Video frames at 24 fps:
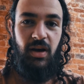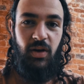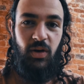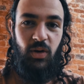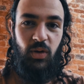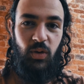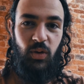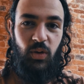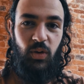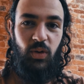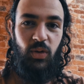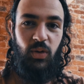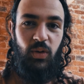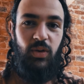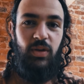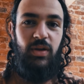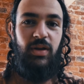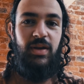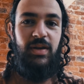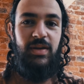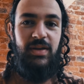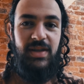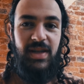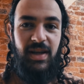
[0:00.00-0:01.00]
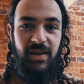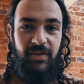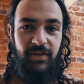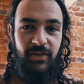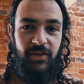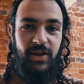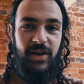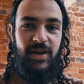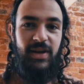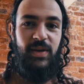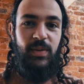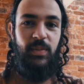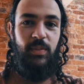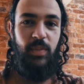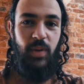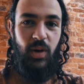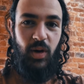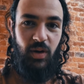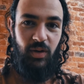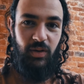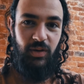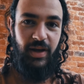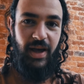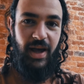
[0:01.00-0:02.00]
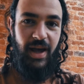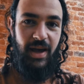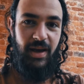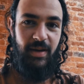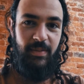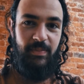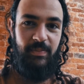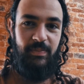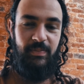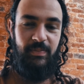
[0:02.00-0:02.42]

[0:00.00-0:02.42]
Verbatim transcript: whole different ball game,